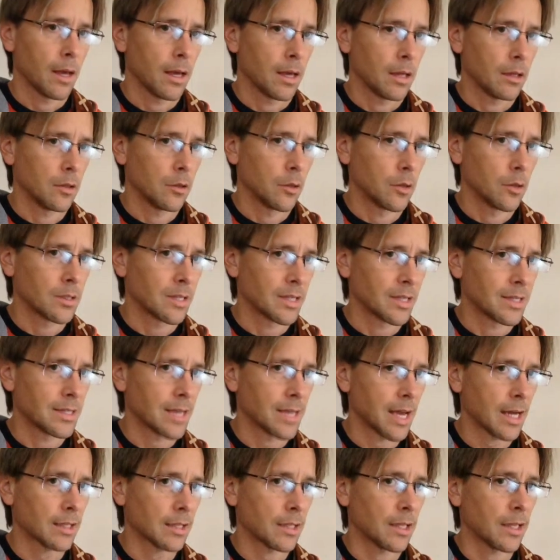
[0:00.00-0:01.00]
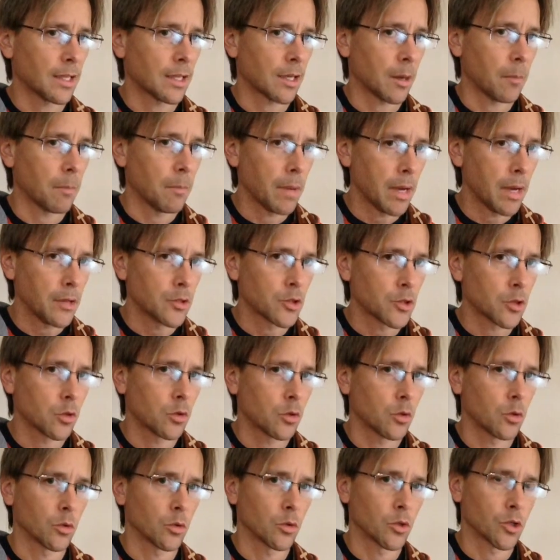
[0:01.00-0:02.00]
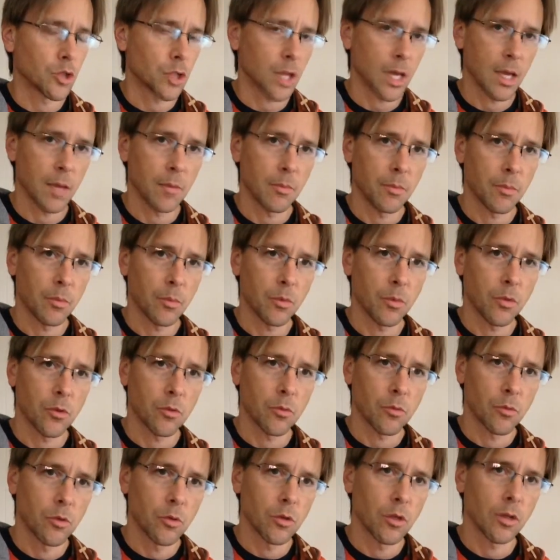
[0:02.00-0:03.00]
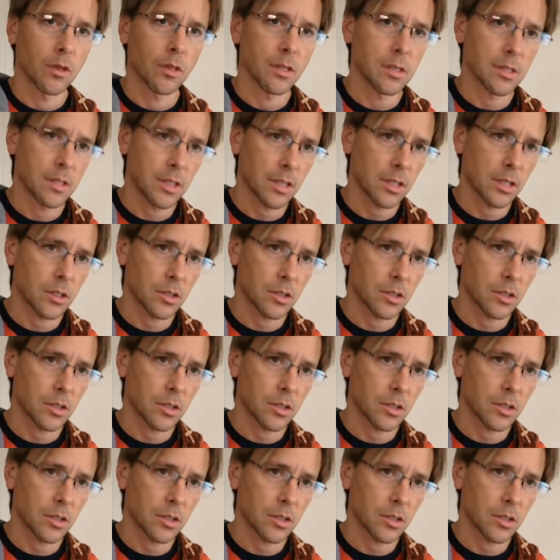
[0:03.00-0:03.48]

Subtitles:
looks exactly like a major chord shape with the root on the 6th